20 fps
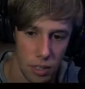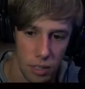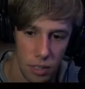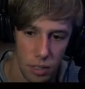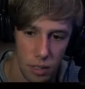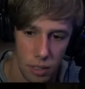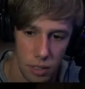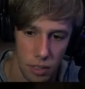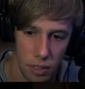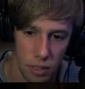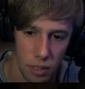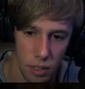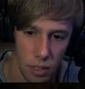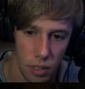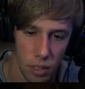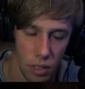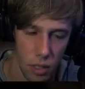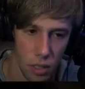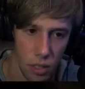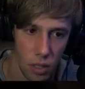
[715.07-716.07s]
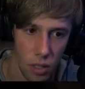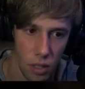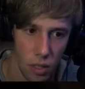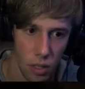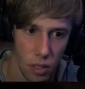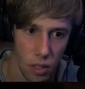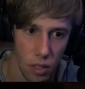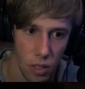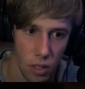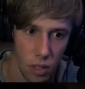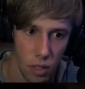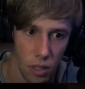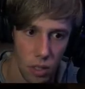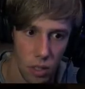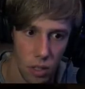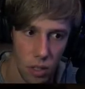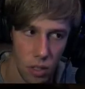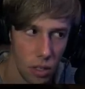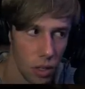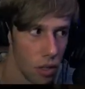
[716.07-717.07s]

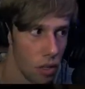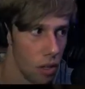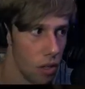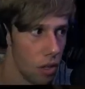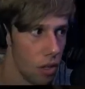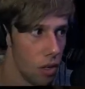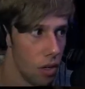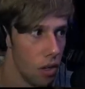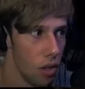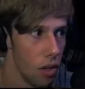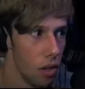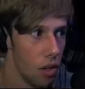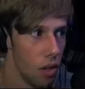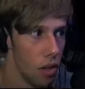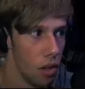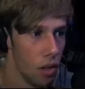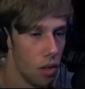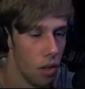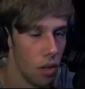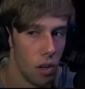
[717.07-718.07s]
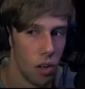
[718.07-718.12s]
[no speech]